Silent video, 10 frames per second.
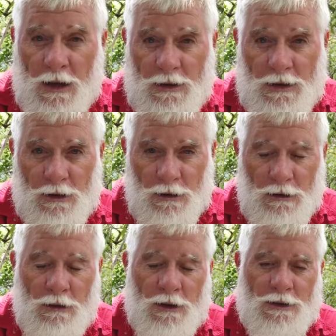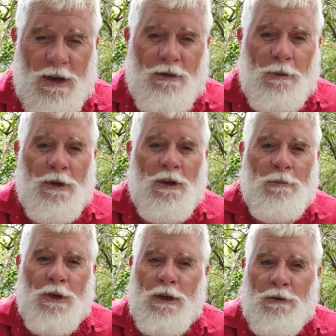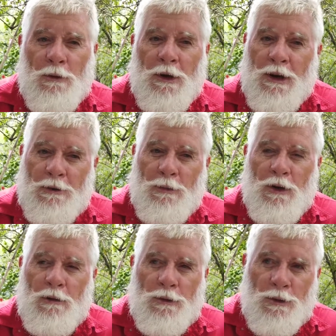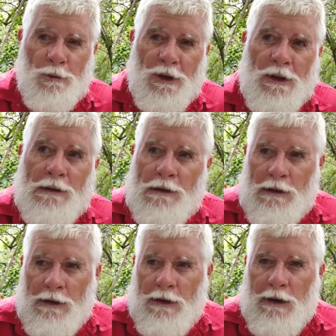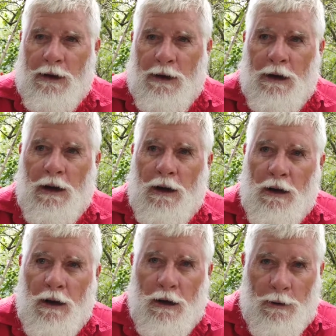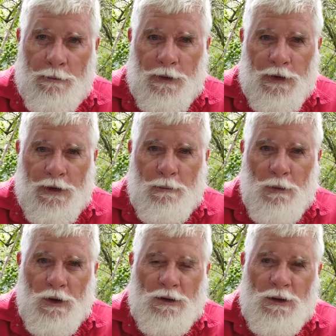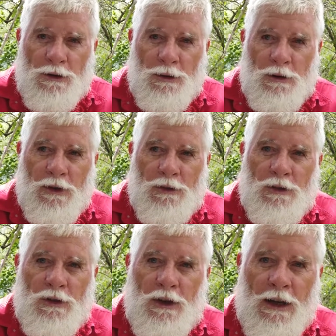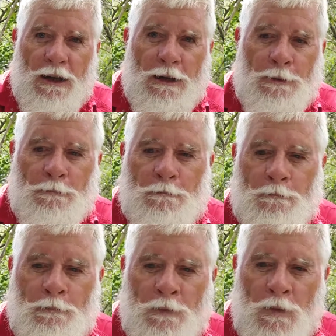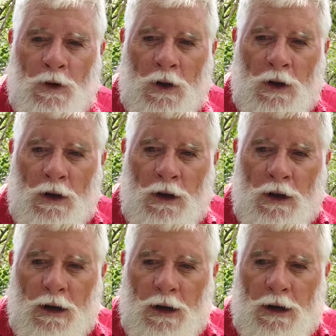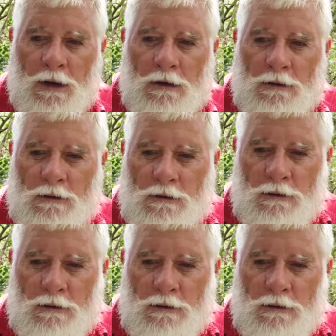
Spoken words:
Until I save up enough money for my next bike, which will be hopefully the Monster 1200 Ducati. Now,